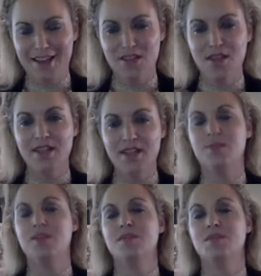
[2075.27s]
So that's going to
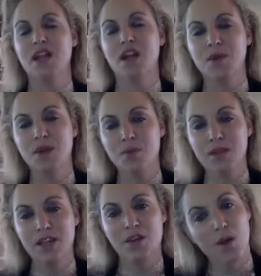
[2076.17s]
be something I want to
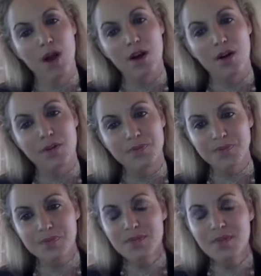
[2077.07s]
really grow.
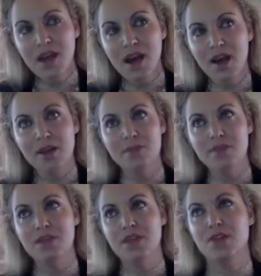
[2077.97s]
Um,
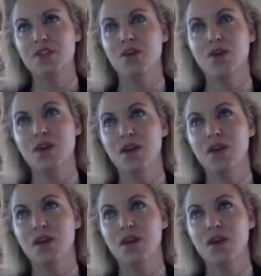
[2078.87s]
you know, so